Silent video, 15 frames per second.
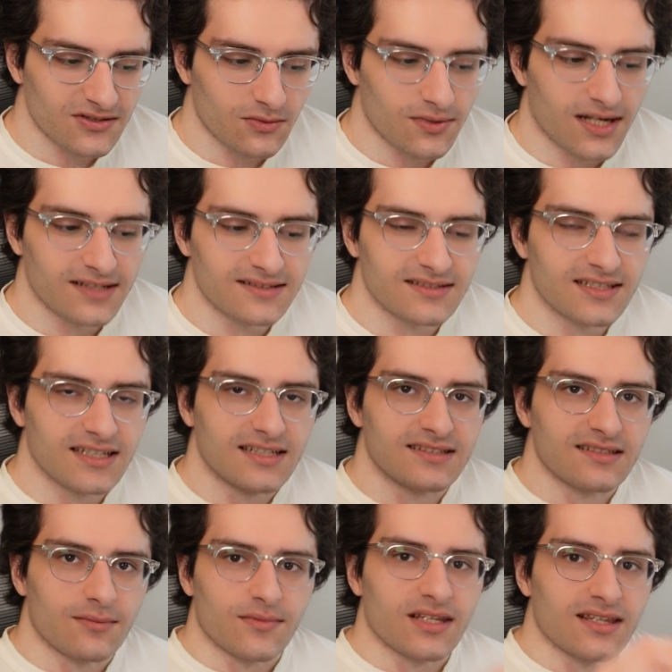So when I see
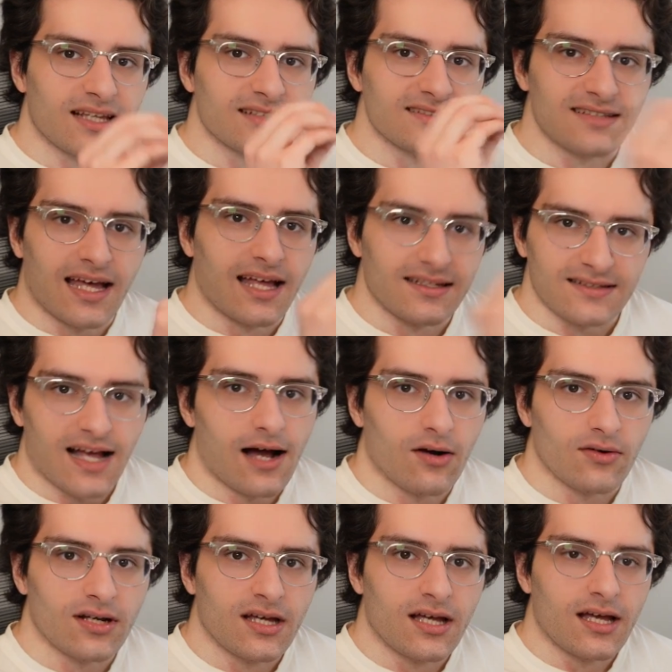something that stands
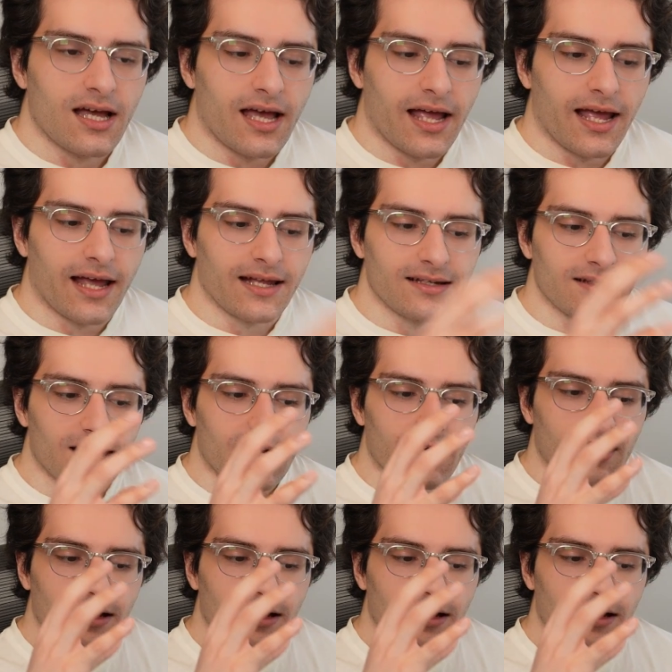out and